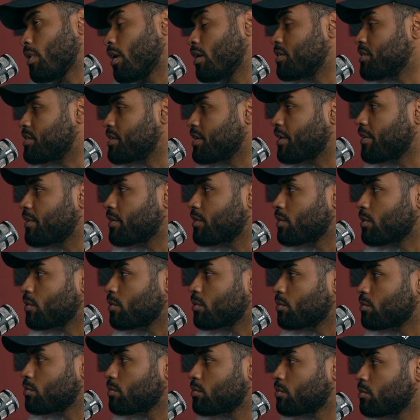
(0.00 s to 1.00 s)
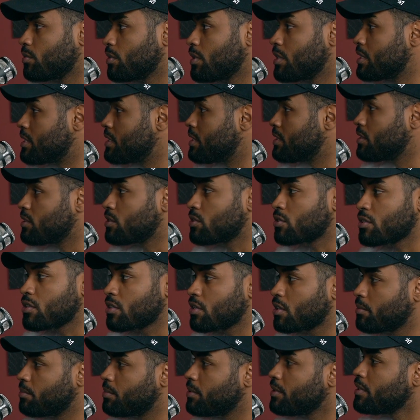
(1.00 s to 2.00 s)
Ontario is
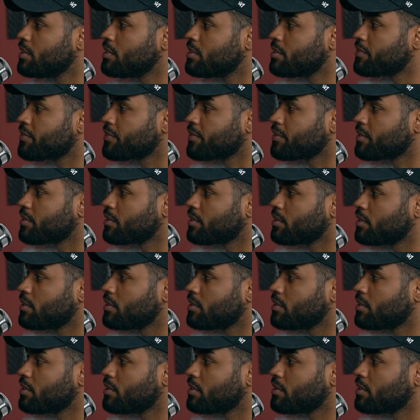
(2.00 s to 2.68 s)
completely different.